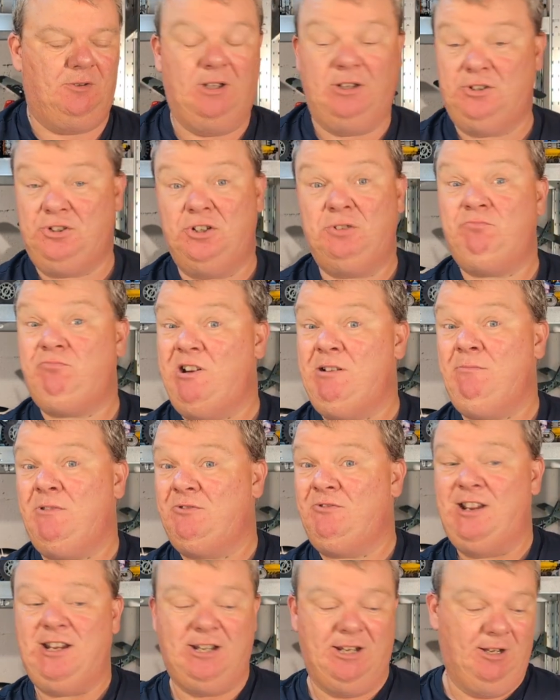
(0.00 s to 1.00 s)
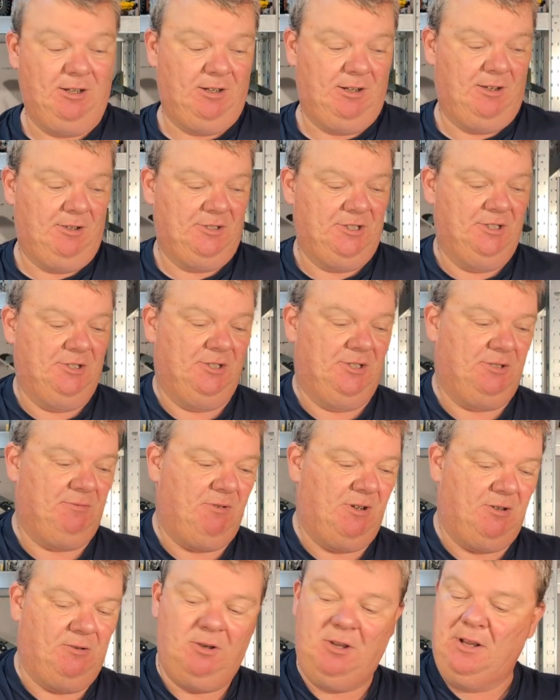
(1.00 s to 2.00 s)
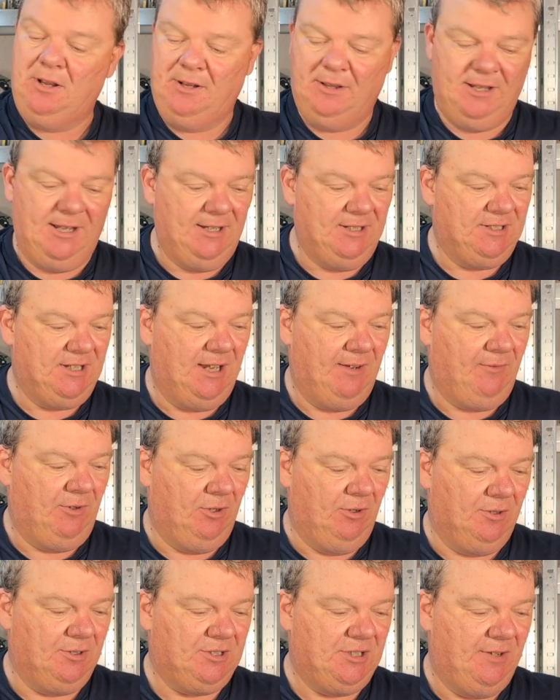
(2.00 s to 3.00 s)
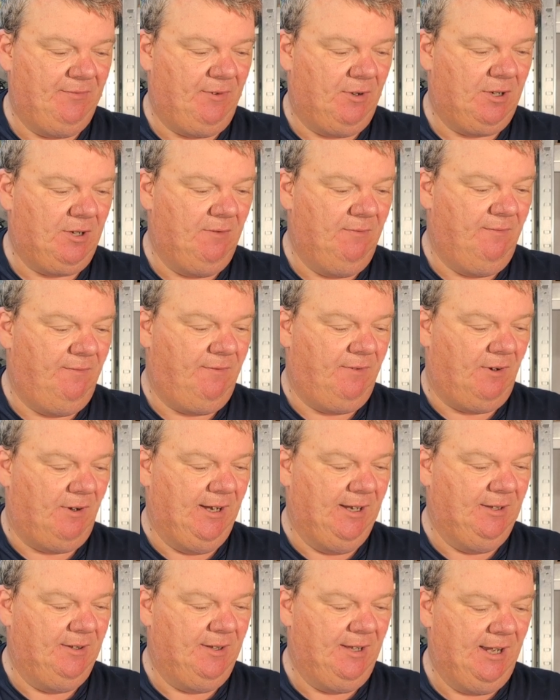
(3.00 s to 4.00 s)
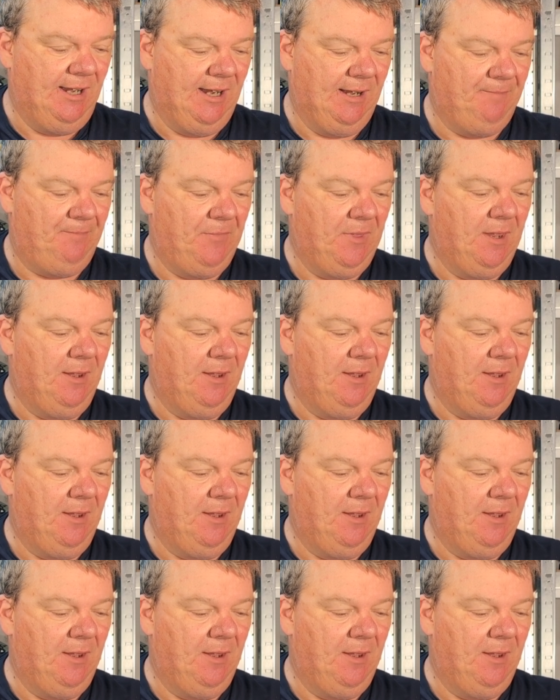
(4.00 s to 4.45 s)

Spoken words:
I should bring my reading glasses as well. Let's have a look, see if I can find that.